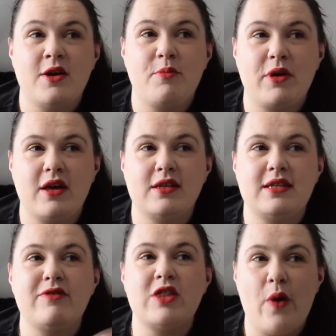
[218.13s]
because
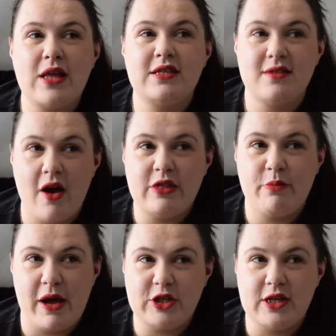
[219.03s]
even though I designed the
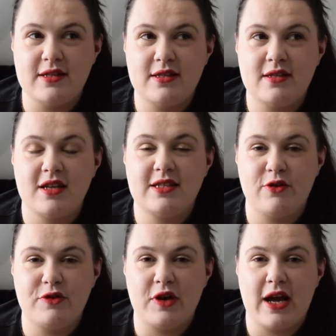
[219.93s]
badges, I
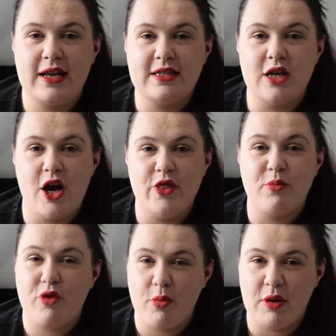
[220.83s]
still feel like I need to earn
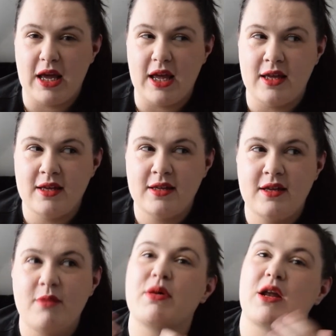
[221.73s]
them properly,
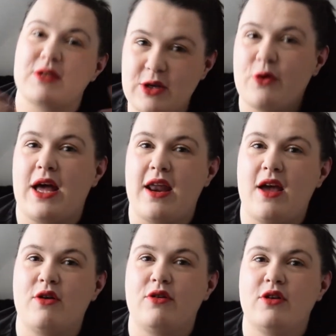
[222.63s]
but I'll still get
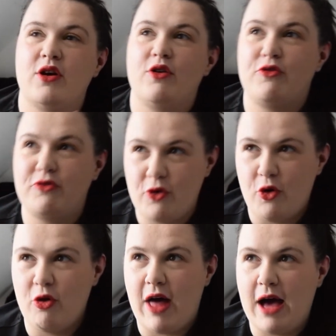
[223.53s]
it
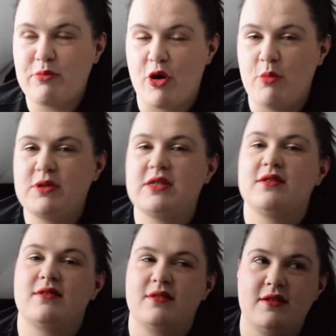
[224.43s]
for that prompt,
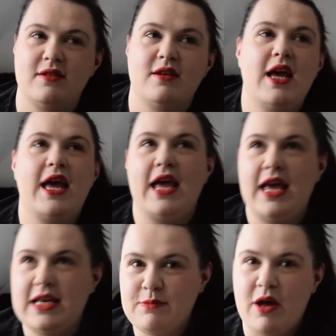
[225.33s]

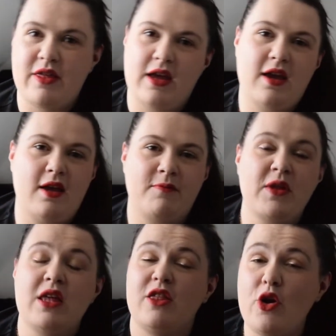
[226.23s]
is my thinking.
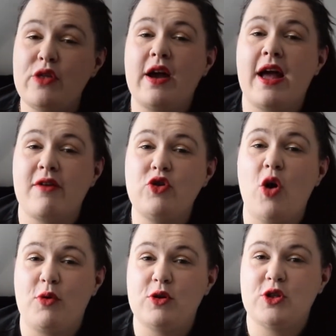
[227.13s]
The only thing I have
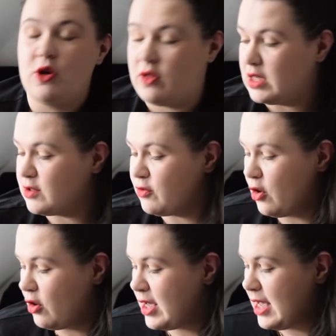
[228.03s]
not bought two things
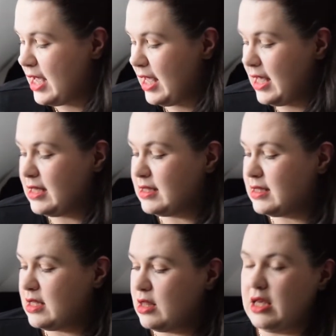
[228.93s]
for
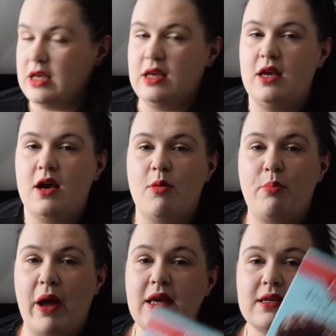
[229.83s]
is the
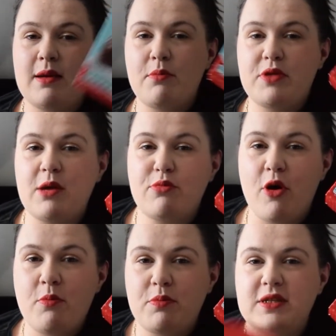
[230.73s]
bake something
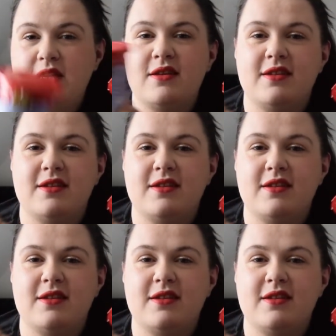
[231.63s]
prompt